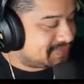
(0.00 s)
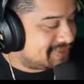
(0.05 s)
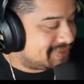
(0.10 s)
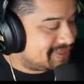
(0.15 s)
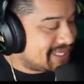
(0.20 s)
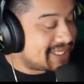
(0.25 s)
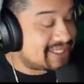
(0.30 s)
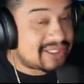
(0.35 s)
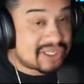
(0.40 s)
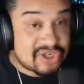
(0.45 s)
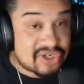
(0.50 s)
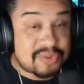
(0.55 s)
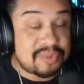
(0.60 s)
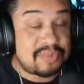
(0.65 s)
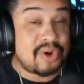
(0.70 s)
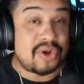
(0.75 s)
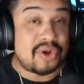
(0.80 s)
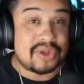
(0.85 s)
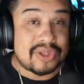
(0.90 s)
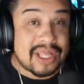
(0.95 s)

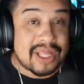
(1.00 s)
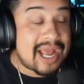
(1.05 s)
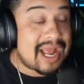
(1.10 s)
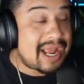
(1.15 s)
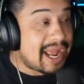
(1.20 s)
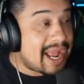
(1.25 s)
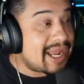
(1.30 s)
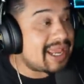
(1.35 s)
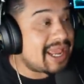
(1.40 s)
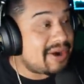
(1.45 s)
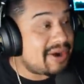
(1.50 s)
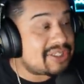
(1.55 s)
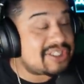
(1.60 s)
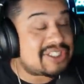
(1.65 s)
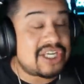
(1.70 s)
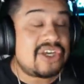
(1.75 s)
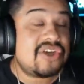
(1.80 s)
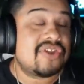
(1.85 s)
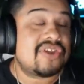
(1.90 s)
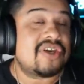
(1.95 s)
I
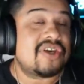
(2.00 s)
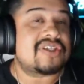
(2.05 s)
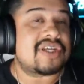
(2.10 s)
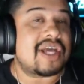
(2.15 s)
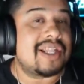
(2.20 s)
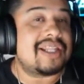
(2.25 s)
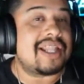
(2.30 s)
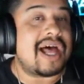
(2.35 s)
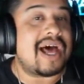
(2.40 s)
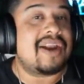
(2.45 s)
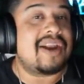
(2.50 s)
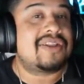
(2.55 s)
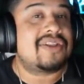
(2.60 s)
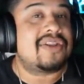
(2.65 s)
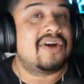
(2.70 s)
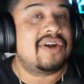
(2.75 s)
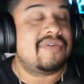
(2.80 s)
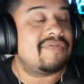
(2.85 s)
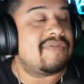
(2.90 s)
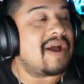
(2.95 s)
guarantee you, there's a lot of
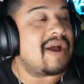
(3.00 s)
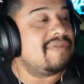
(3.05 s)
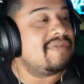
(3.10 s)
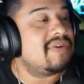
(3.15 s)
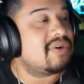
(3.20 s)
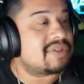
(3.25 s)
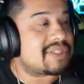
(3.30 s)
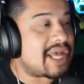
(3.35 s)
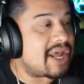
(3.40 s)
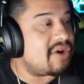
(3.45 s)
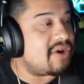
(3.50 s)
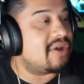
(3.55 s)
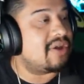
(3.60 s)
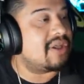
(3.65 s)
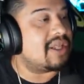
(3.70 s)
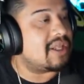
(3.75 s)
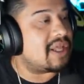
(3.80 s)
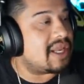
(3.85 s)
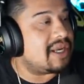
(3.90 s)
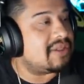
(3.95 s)
35-year-olds. I don't
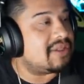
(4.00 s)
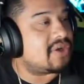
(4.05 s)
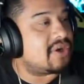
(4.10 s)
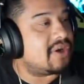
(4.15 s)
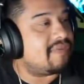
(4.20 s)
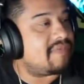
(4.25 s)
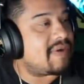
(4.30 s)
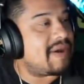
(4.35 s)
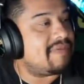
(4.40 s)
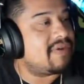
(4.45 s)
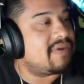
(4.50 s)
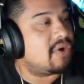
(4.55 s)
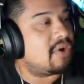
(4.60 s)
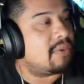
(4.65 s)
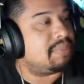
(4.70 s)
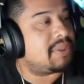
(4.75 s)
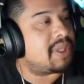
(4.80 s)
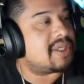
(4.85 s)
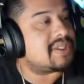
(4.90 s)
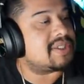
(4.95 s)
know any
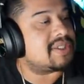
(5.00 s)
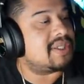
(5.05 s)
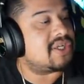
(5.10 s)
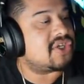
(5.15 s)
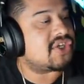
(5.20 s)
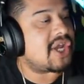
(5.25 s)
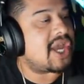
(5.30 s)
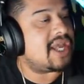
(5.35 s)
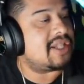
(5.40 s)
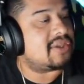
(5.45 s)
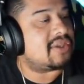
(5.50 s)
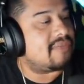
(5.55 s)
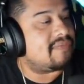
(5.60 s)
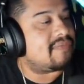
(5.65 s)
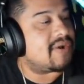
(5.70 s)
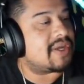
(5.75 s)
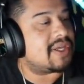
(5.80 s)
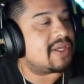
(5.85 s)
35-year-old plus in the chat. Don't fucking lie.